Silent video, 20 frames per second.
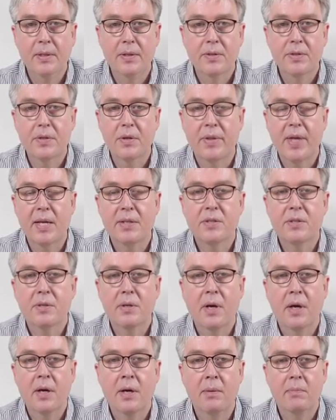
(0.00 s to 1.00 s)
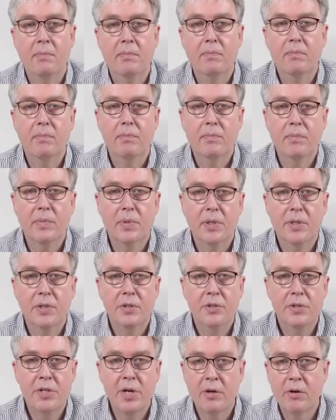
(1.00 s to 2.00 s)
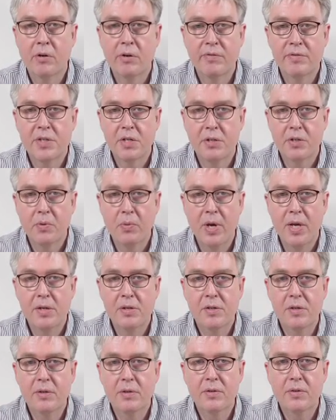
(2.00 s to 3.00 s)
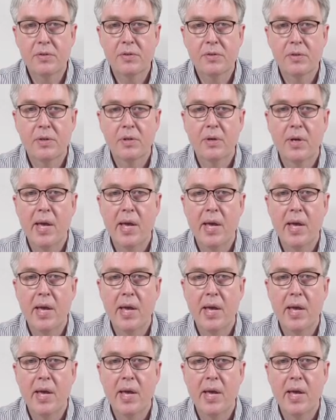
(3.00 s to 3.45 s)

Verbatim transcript: So that's um, generative situations